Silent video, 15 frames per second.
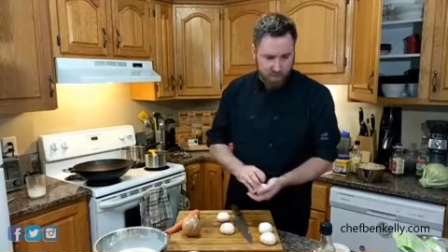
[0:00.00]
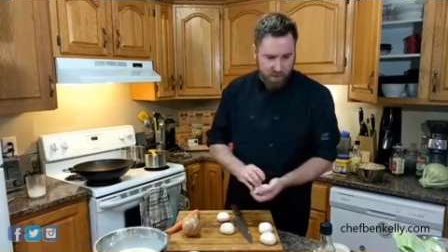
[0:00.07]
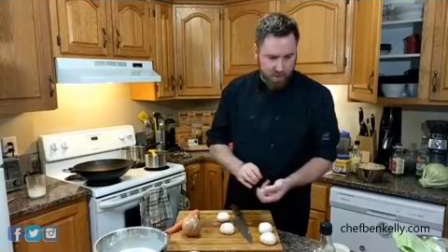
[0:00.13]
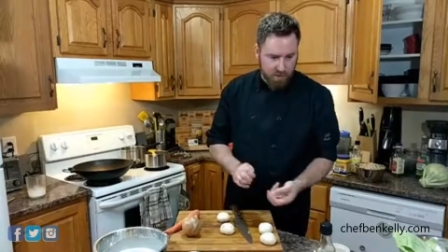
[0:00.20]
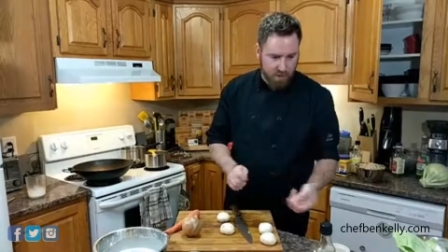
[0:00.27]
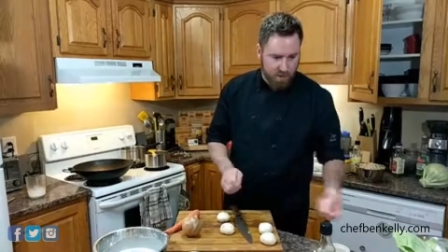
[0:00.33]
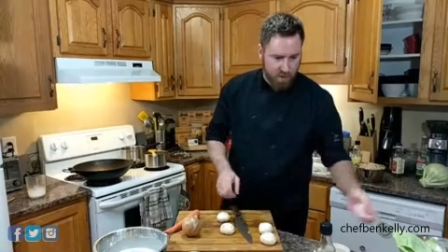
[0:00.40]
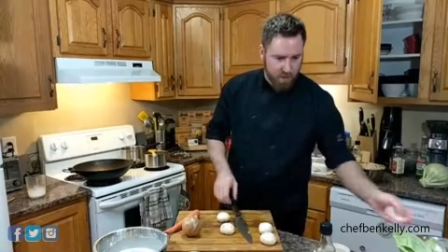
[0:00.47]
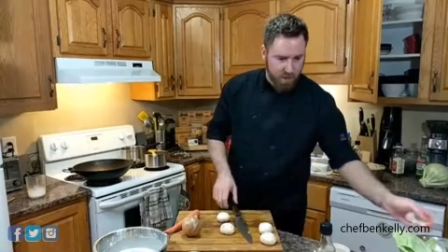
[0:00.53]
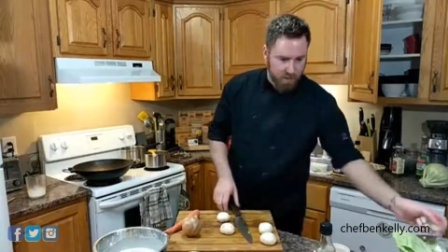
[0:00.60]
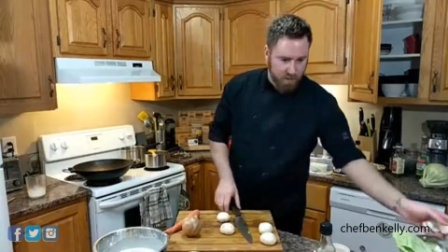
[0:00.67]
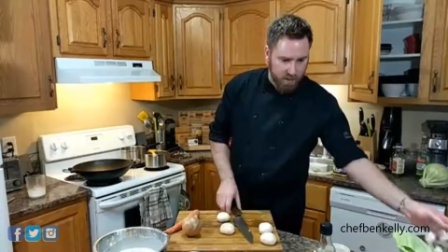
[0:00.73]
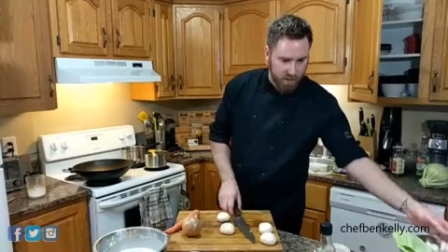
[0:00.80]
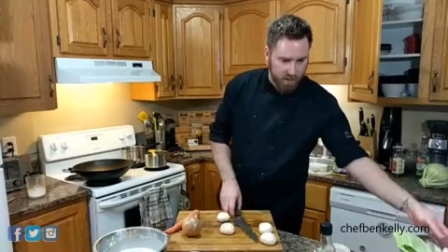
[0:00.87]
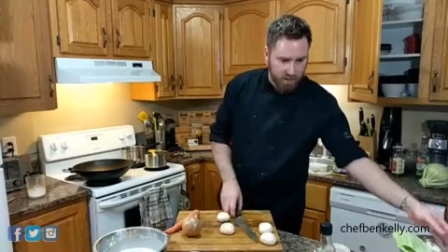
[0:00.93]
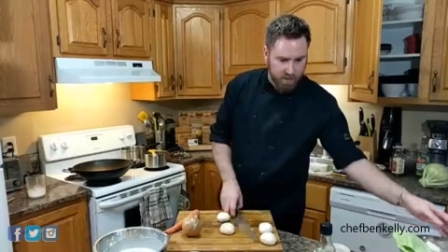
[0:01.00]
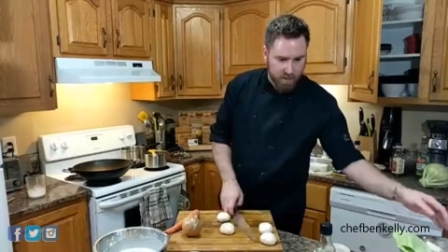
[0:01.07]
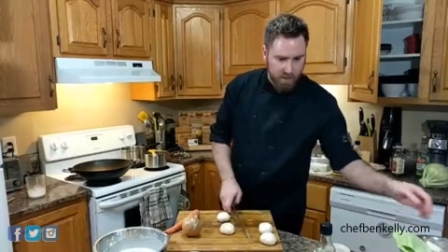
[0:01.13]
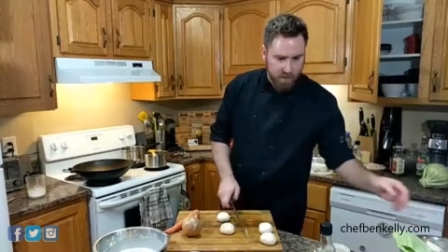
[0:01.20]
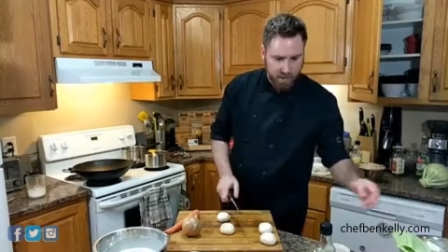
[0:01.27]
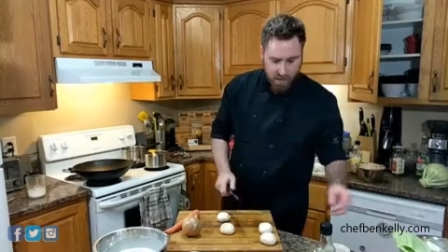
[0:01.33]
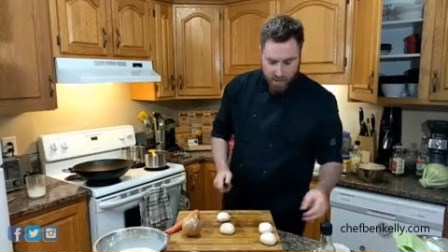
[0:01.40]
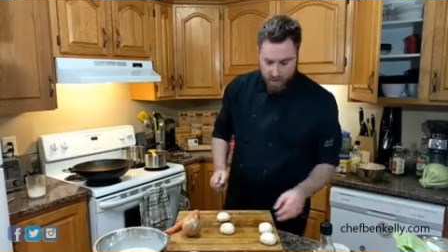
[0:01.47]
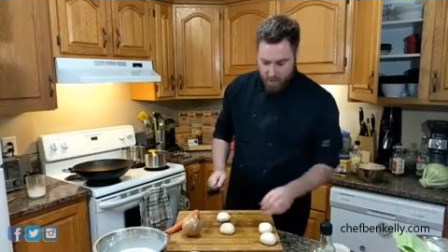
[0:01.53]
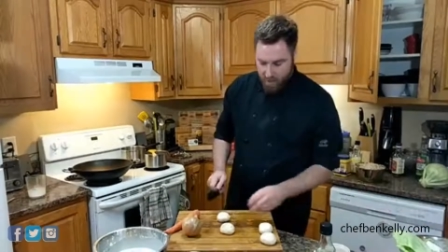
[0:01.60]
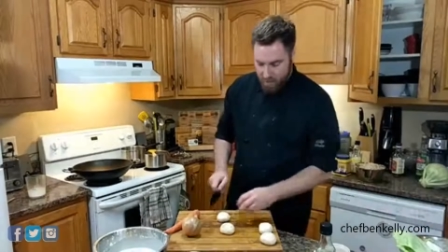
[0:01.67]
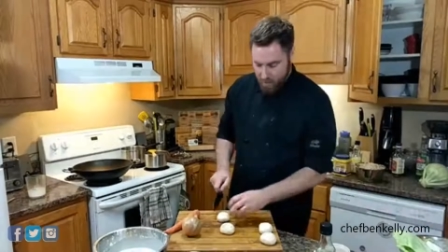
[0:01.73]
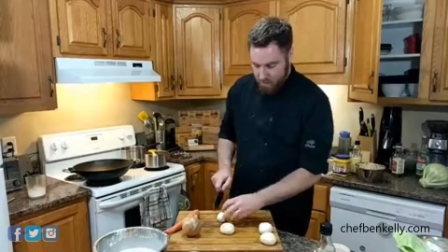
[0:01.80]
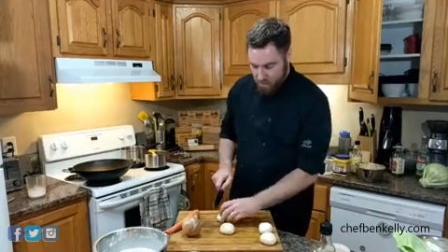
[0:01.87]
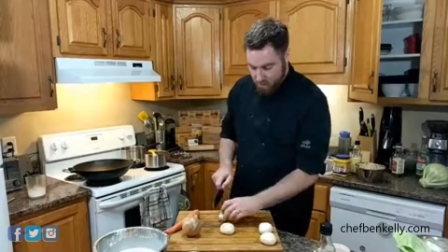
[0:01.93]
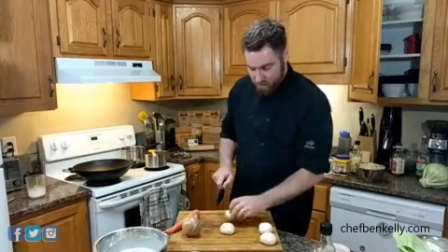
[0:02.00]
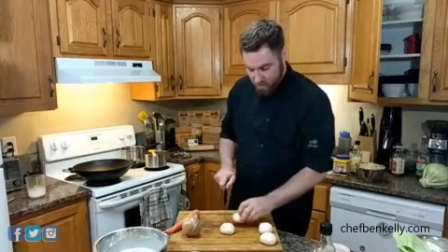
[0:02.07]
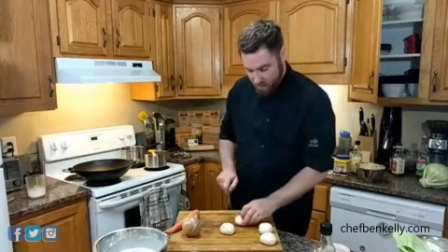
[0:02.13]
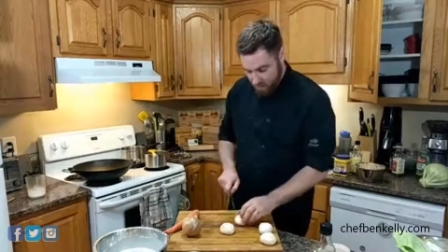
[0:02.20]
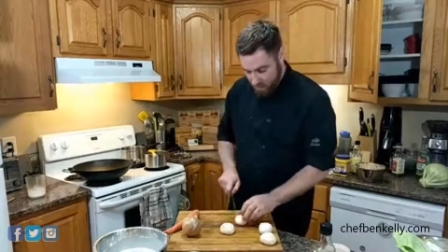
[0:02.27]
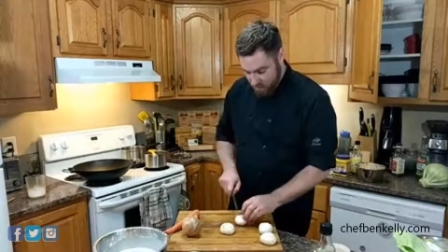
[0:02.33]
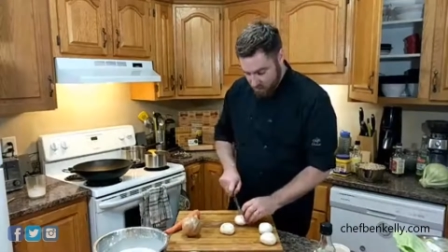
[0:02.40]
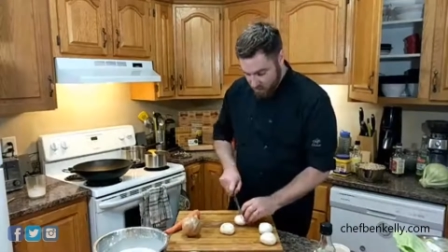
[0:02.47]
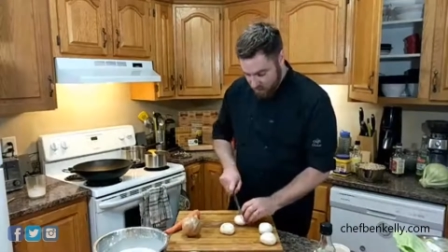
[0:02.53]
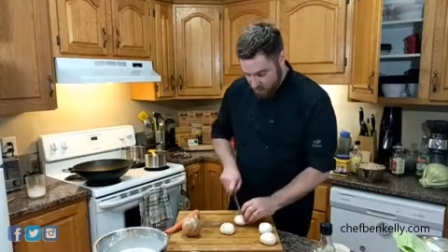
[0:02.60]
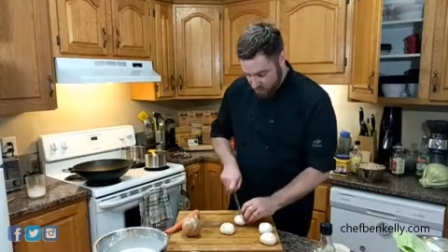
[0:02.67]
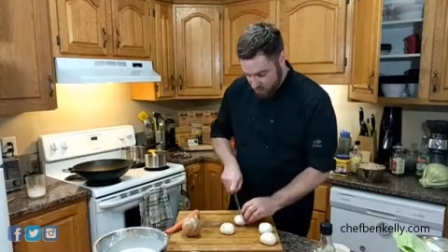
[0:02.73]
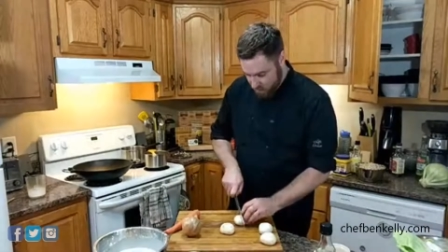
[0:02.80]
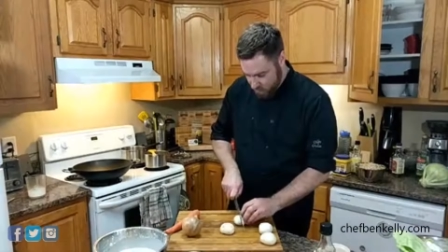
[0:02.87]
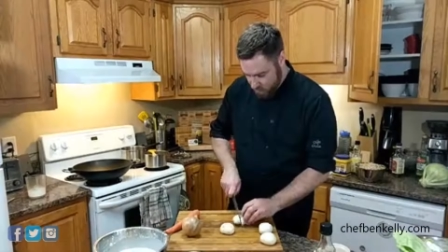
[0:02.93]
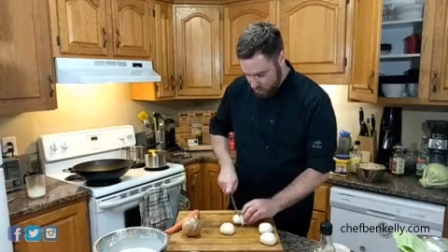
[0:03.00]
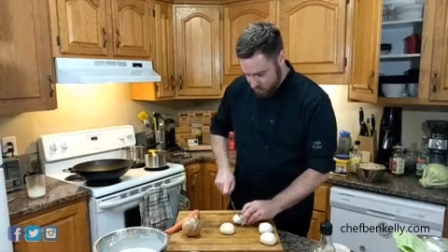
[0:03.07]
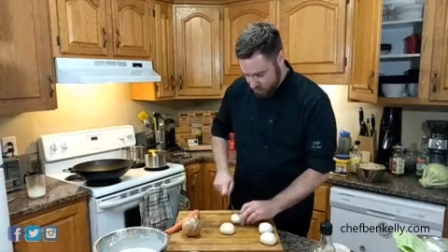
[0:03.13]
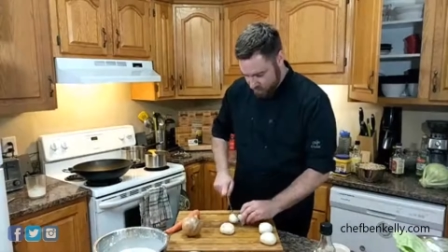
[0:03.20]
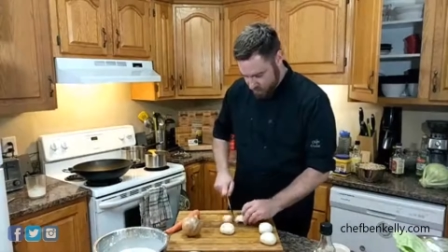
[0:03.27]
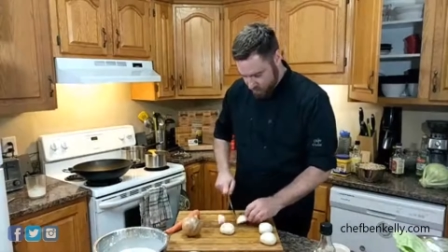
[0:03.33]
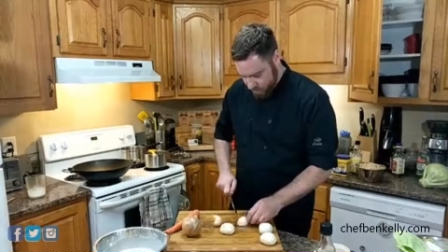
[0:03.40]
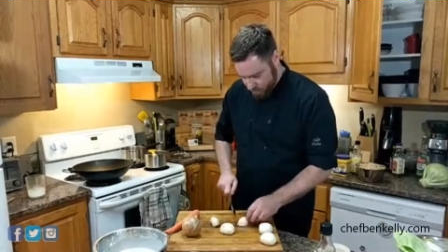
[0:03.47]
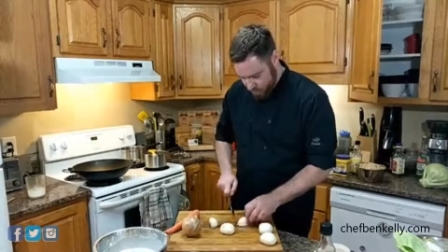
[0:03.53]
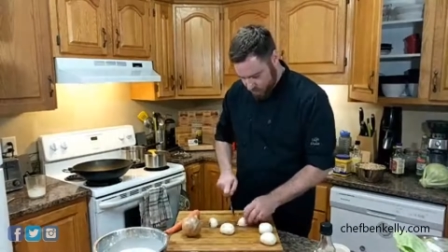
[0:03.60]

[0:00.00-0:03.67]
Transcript: so I'm actually gonna cut these in like 6s